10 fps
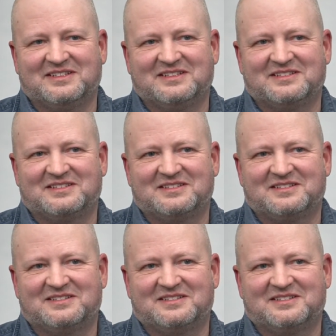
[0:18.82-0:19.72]

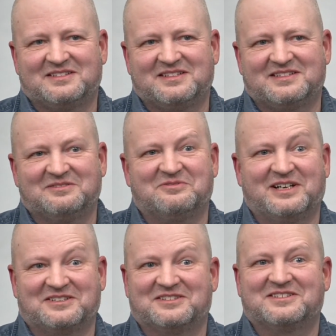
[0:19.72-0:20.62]
It's
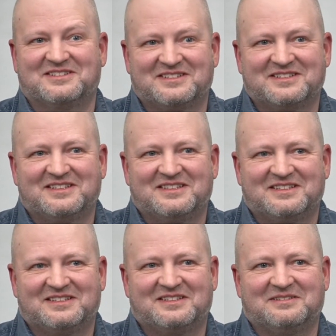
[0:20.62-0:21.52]
infectious.
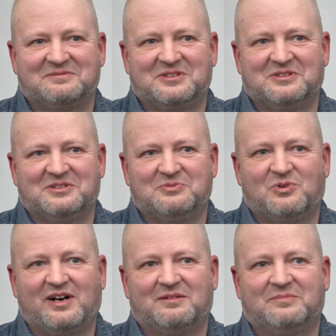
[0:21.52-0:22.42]
You
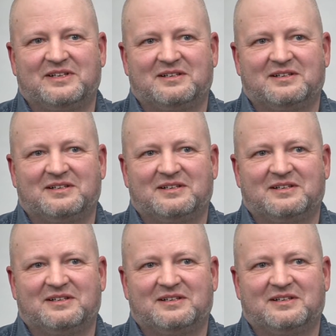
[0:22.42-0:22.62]
want to be